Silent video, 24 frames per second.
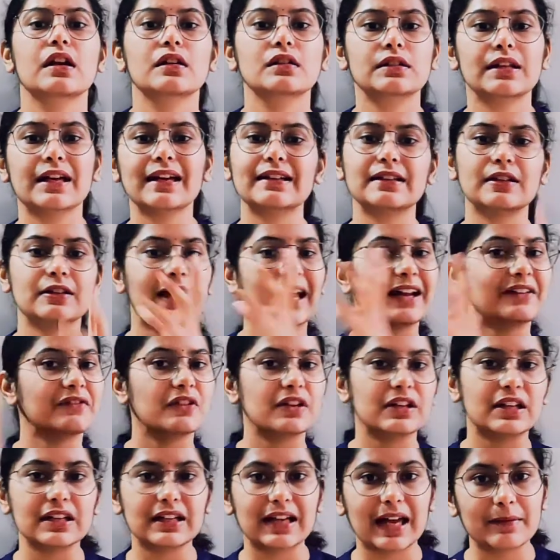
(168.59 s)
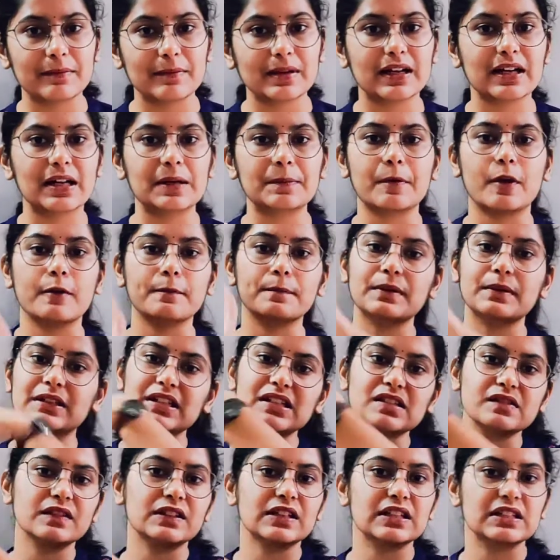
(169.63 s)
So again, that were the chemical
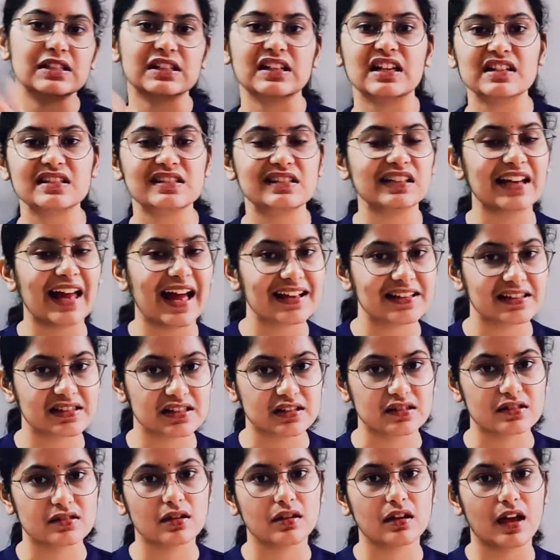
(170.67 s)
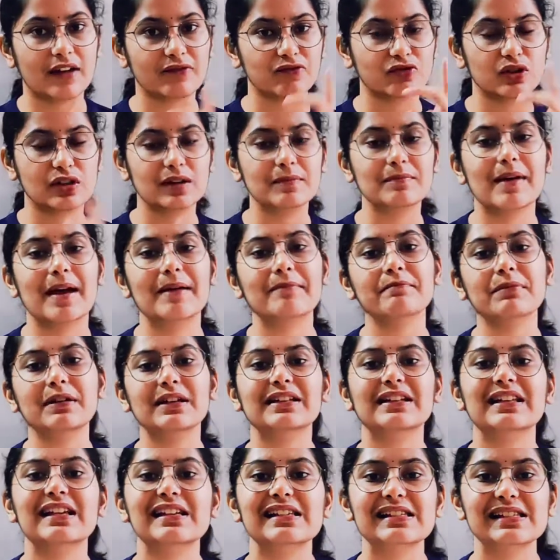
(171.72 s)
properties we discussed in acids. So you have to remember
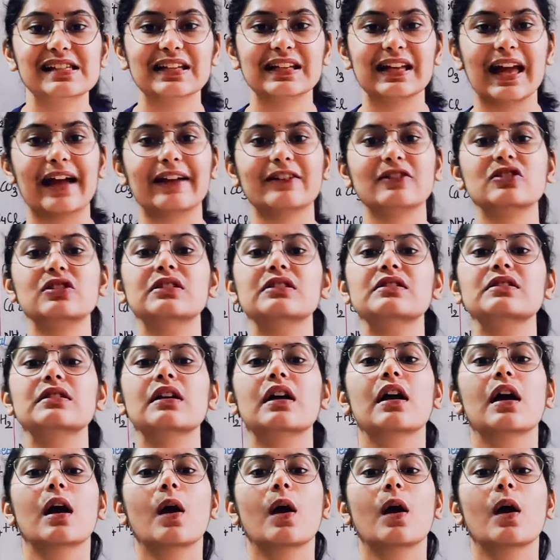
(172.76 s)
these reactions.